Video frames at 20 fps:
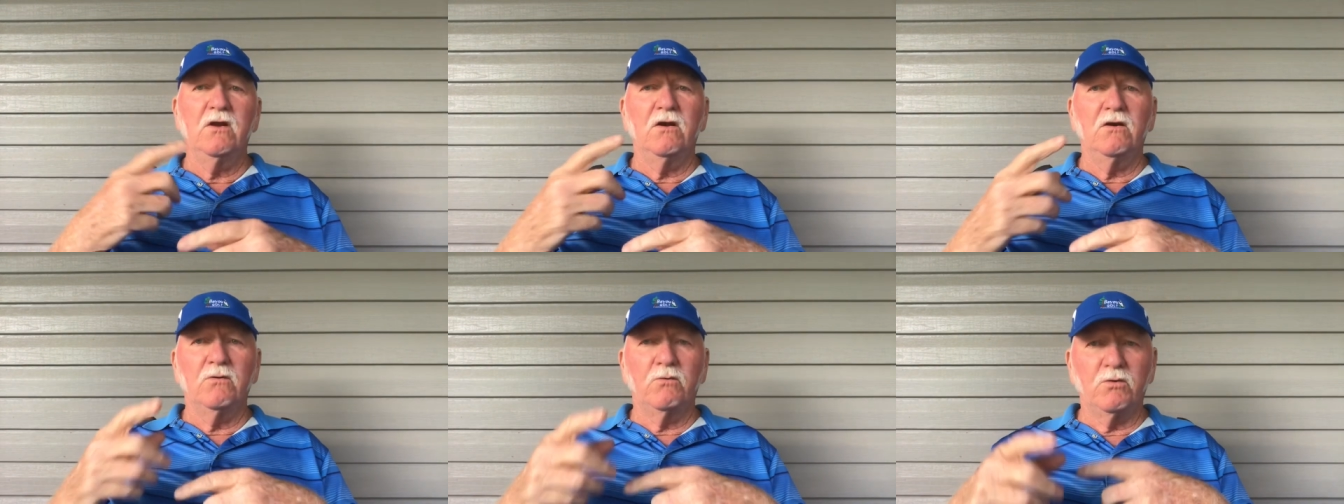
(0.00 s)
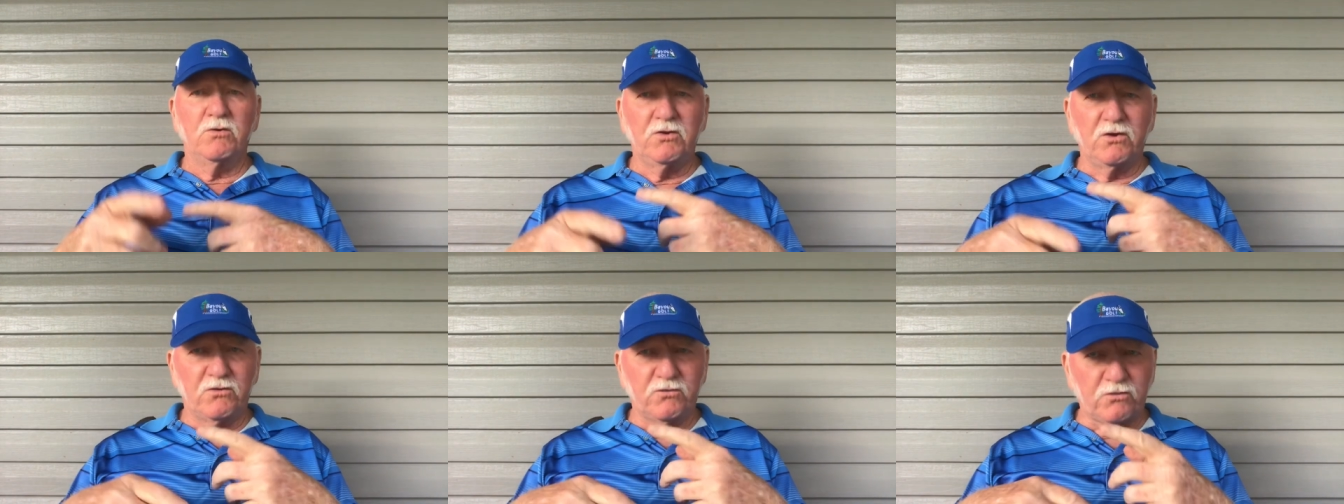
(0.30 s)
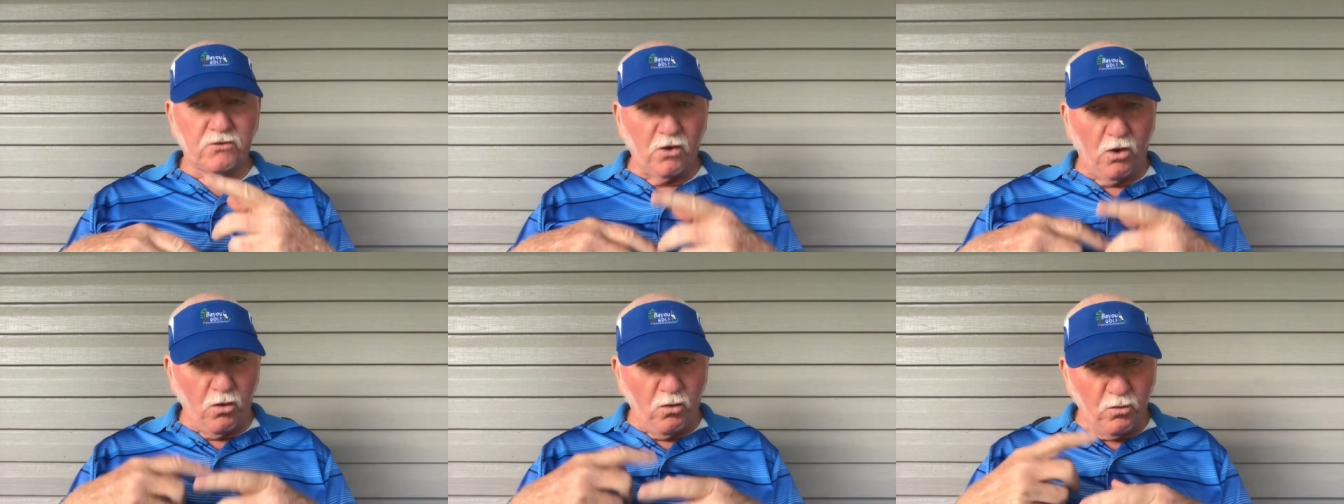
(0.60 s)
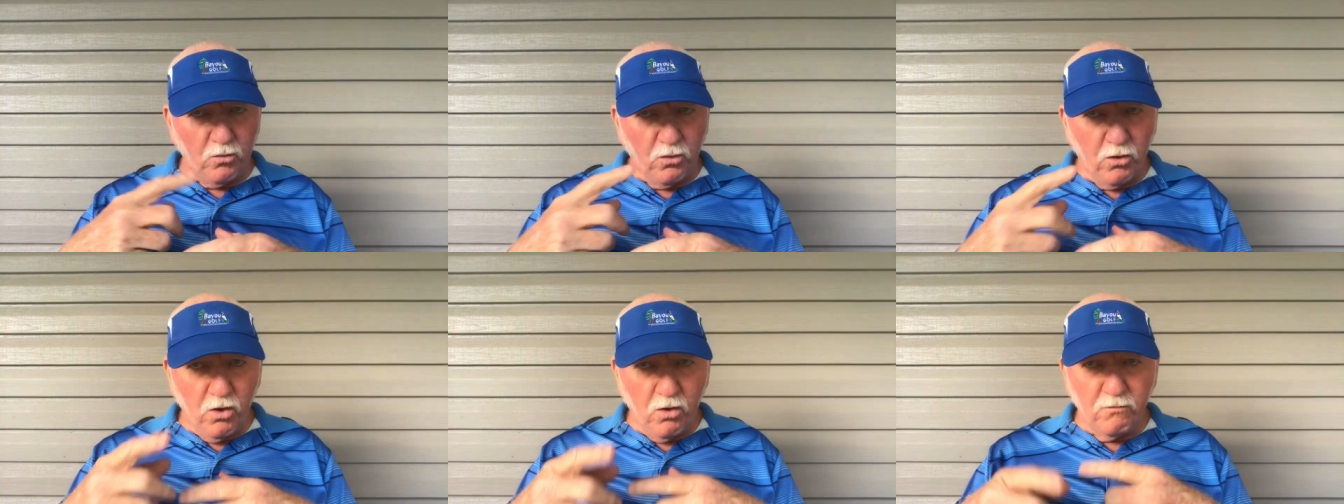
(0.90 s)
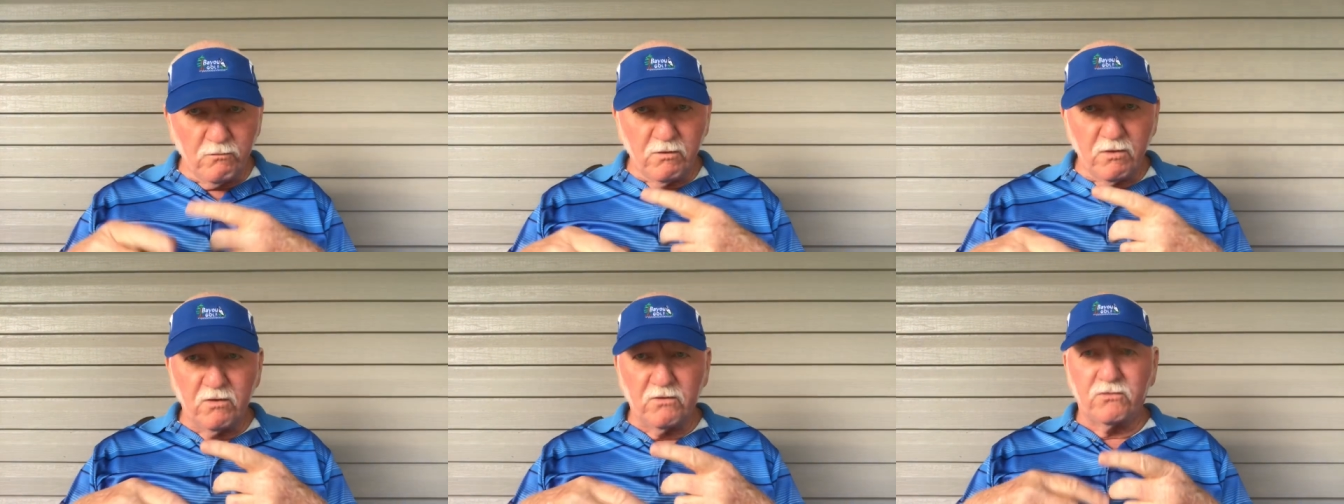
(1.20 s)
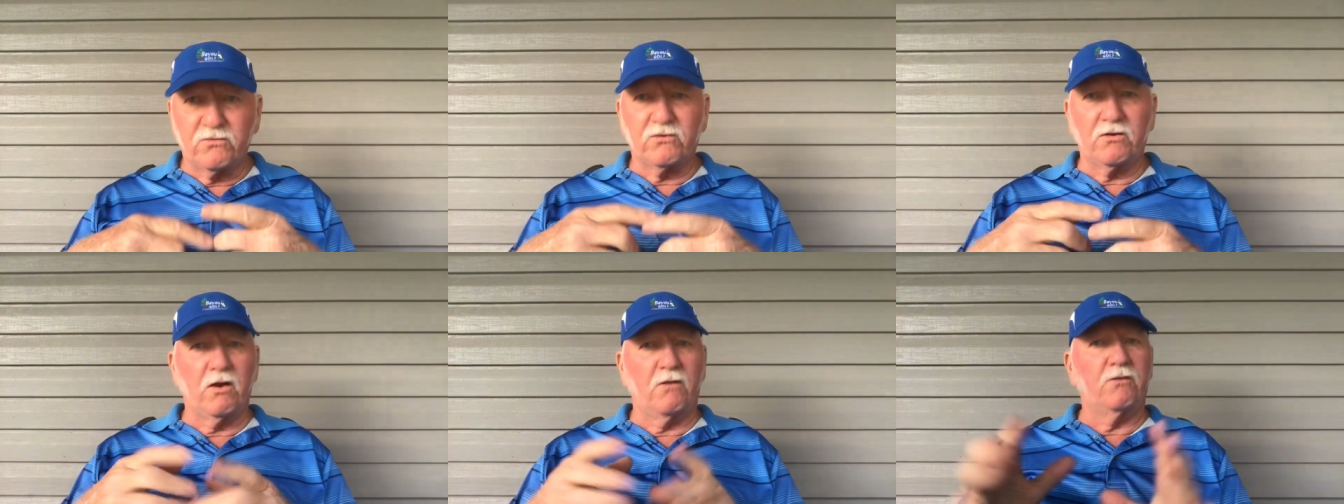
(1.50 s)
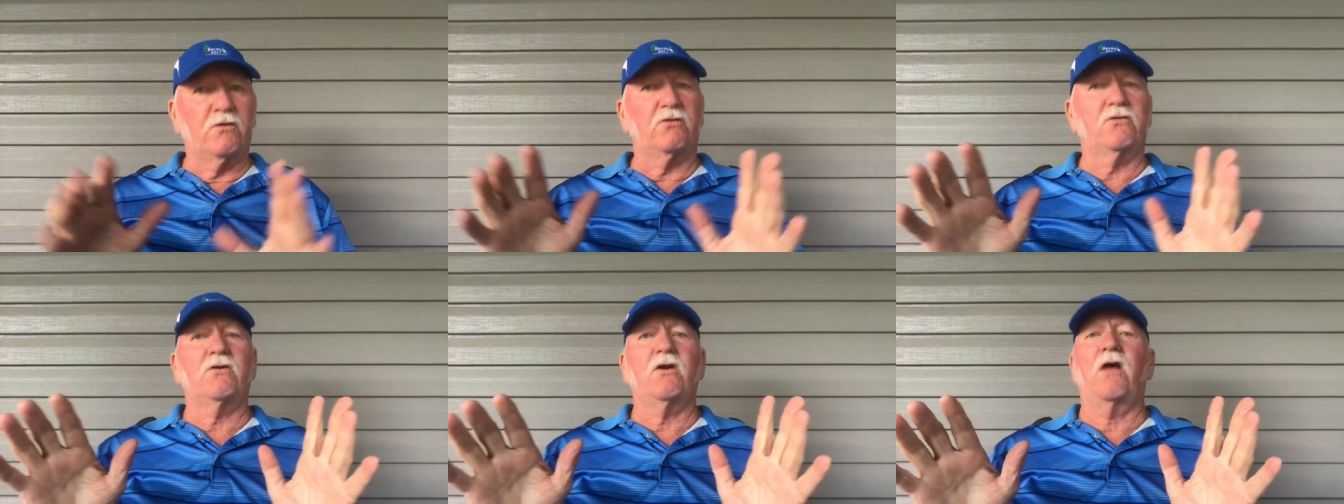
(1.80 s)
We're just going over the stuff.
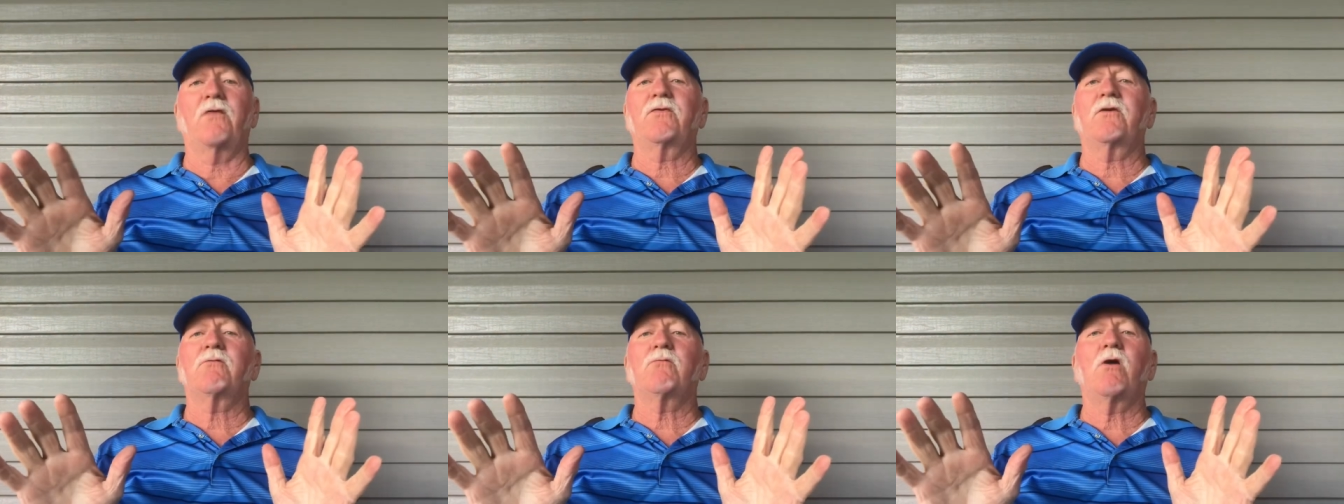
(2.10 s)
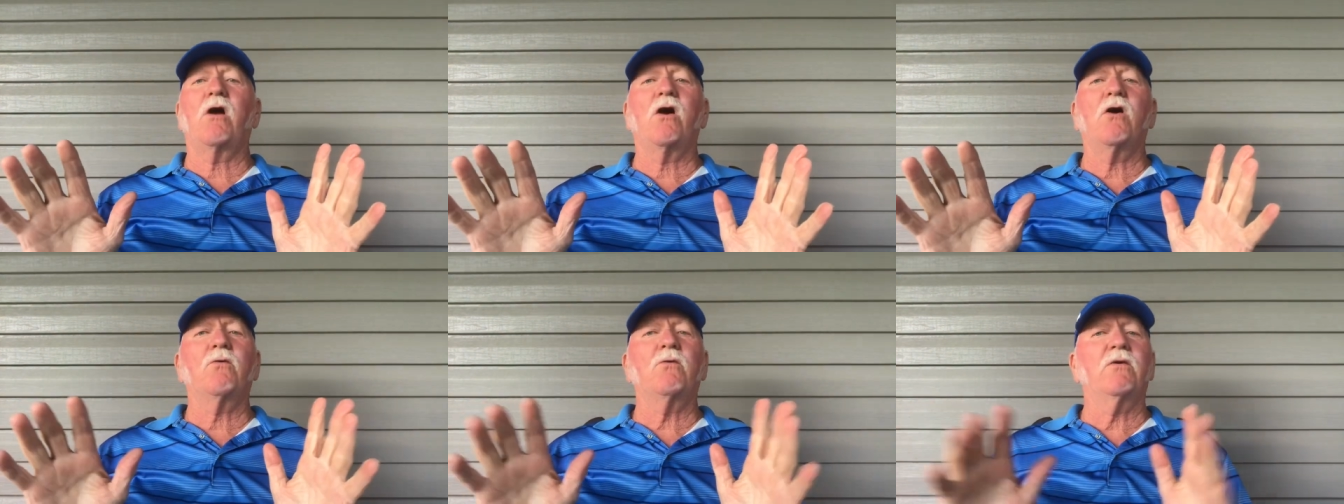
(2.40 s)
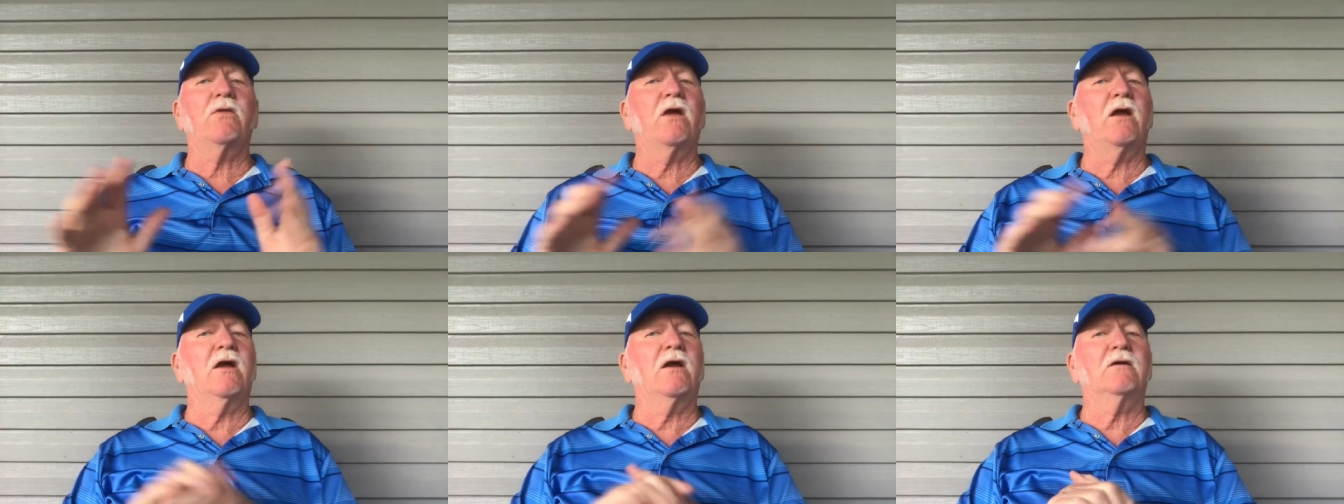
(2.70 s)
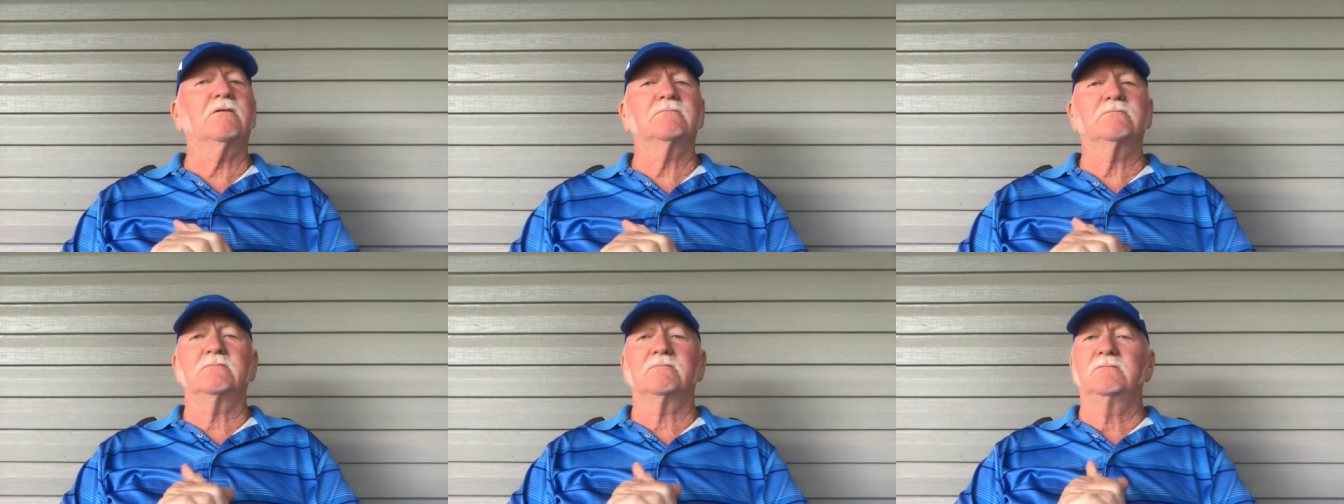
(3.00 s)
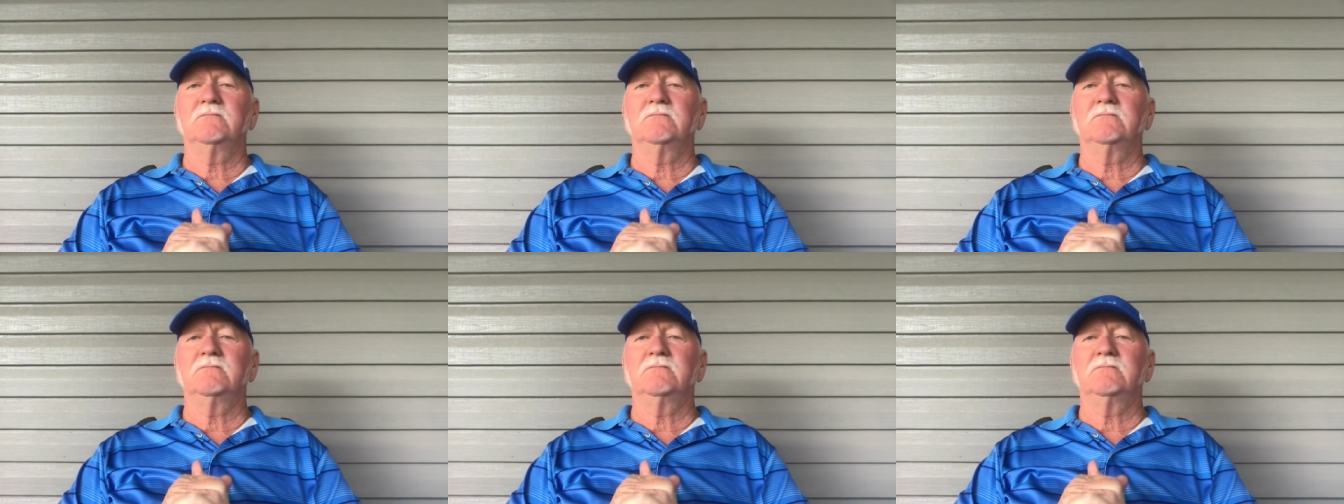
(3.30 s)
There's nothing wrong with that.